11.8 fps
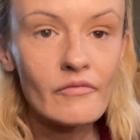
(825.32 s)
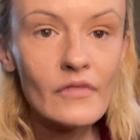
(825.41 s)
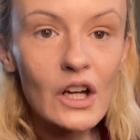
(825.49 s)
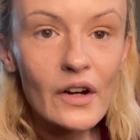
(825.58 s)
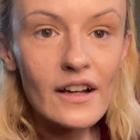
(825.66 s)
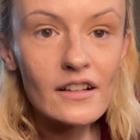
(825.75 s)

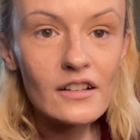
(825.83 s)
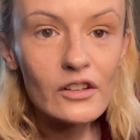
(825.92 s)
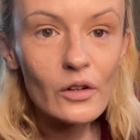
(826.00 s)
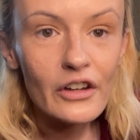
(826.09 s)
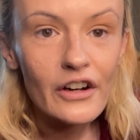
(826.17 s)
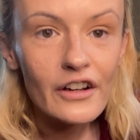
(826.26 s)
Okay, so
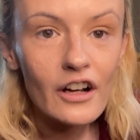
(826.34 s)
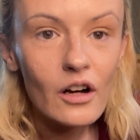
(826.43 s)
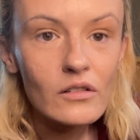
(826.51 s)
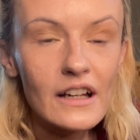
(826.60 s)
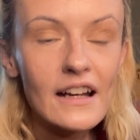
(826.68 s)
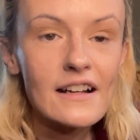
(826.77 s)
there you go.
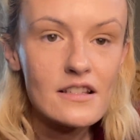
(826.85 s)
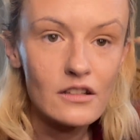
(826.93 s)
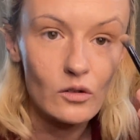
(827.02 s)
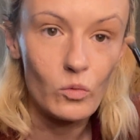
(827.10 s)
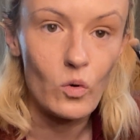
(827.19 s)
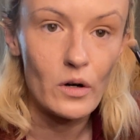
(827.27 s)
It adds a
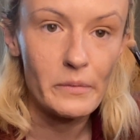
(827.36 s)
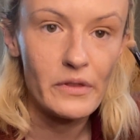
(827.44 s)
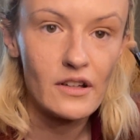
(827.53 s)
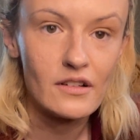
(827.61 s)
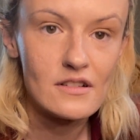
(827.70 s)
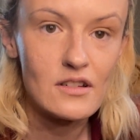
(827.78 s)
little warmth
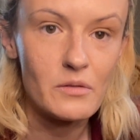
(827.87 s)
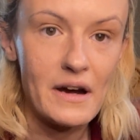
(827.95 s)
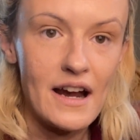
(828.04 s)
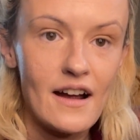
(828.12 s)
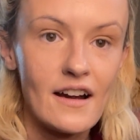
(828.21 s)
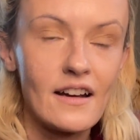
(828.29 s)
to my
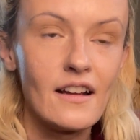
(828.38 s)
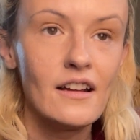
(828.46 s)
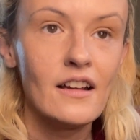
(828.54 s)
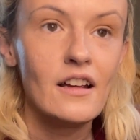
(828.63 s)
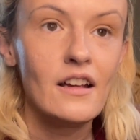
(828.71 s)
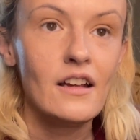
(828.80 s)
eye
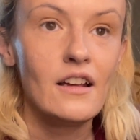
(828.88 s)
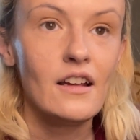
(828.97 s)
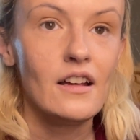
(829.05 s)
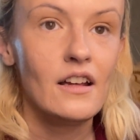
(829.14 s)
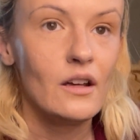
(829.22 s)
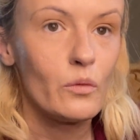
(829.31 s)

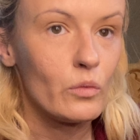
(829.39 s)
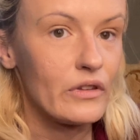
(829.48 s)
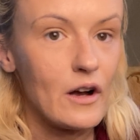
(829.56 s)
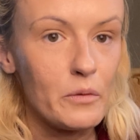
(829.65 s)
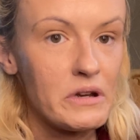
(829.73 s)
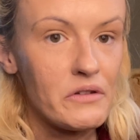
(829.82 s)

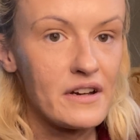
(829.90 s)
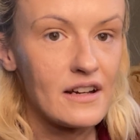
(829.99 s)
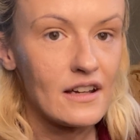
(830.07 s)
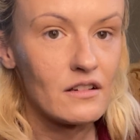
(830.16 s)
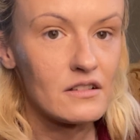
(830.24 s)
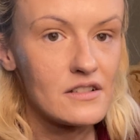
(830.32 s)
without being
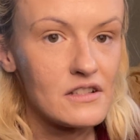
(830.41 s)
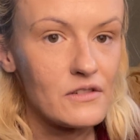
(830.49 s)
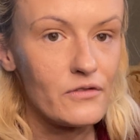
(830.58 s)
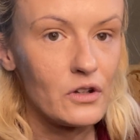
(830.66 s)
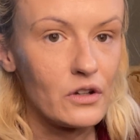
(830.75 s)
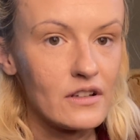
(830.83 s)
ridiculous and you
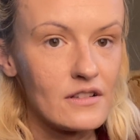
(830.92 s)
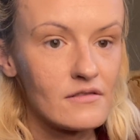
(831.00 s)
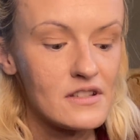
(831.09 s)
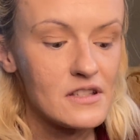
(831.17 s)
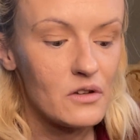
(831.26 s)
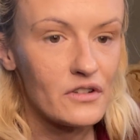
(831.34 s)
feeling
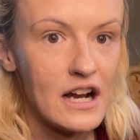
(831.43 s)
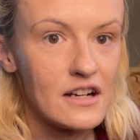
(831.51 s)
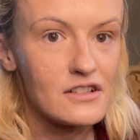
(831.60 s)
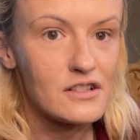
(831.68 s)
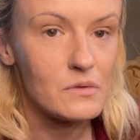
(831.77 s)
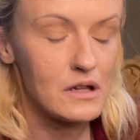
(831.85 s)

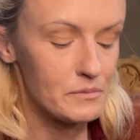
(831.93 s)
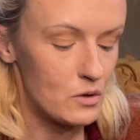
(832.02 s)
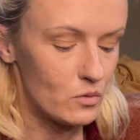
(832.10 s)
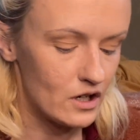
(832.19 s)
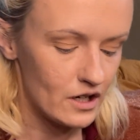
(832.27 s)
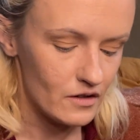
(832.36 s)
self-conscious while I'm at
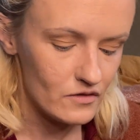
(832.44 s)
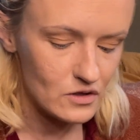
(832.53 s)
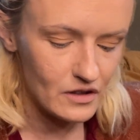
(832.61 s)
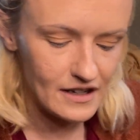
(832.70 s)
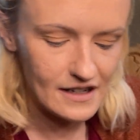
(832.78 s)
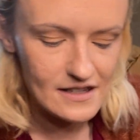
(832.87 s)
work. So
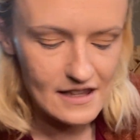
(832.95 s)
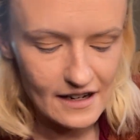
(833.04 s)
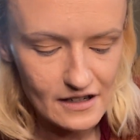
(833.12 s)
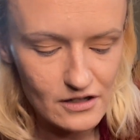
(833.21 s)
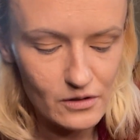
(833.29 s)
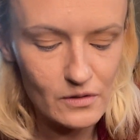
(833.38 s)
the next thing I
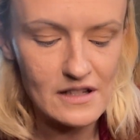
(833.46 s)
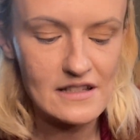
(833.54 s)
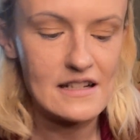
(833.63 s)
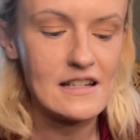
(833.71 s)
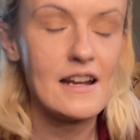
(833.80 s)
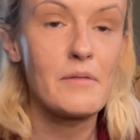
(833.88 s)
do is I
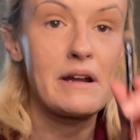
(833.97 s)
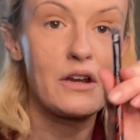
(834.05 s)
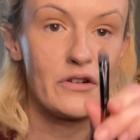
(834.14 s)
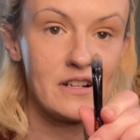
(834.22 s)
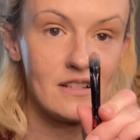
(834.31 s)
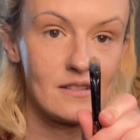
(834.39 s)
take my
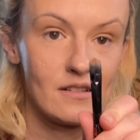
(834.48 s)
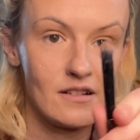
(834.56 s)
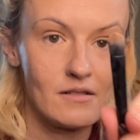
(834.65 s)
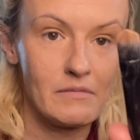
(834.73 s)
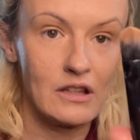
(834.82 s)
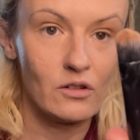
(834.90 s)

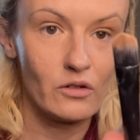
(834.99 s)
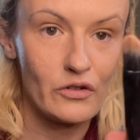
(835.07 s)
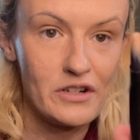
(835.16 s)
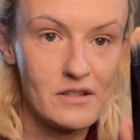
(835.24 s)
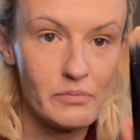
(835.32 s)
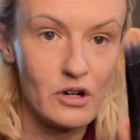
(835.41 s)
little
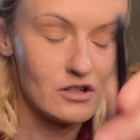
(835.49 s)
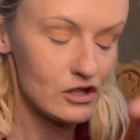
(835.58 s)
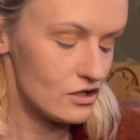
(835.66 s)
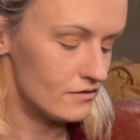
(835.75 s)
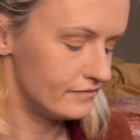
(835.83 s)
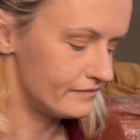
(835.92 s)
crease brush,
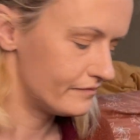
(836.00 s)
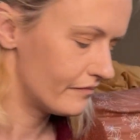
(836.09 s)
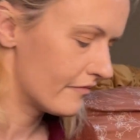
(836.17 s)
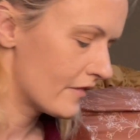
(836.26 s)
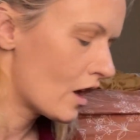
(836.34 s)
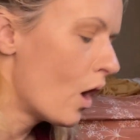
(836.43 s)

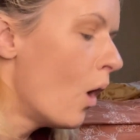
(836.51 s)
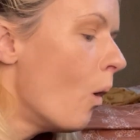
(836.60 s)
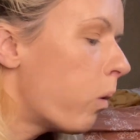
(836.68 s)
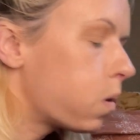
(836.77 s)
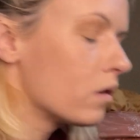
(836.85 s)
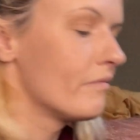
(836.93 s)

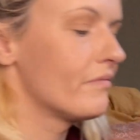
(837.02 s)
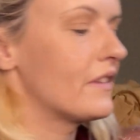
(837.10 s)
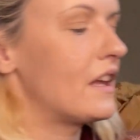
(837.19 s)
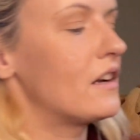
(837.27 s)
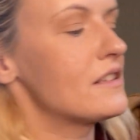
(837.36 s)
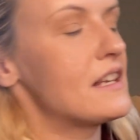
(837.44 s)

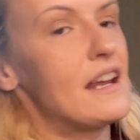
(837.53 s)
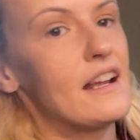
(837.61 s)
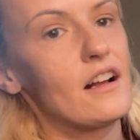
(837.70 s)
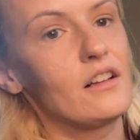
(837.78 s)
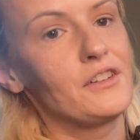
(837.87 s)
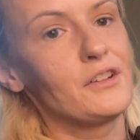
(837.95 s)
and I'll take
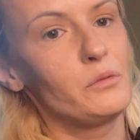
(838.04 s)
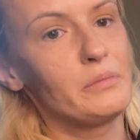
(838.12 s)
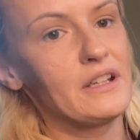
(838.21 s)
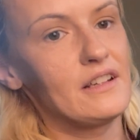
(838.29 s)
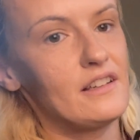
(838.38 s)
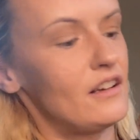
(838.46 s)
a little
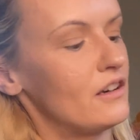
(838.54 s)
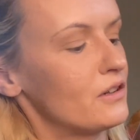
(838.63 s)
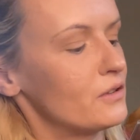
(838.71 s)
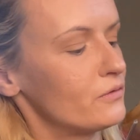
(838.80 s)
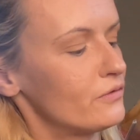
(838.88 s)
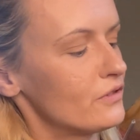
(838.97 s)
bit
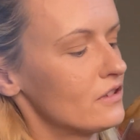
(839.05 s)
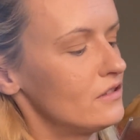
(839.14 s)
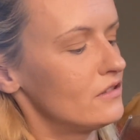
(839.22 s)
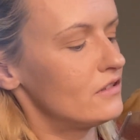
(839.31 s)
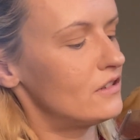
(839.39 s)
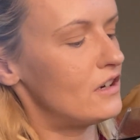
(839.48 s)
of
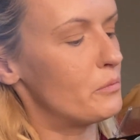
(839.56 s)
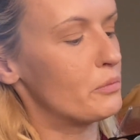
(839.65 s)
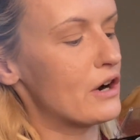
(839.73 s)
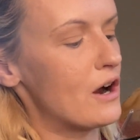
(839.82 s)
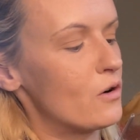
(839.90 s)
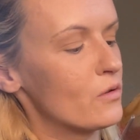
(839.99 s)
a
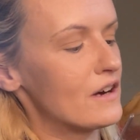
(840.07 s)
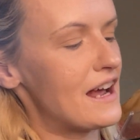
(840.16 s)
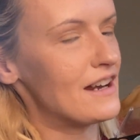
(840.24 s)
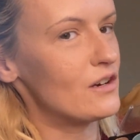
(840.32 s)
brown. I don't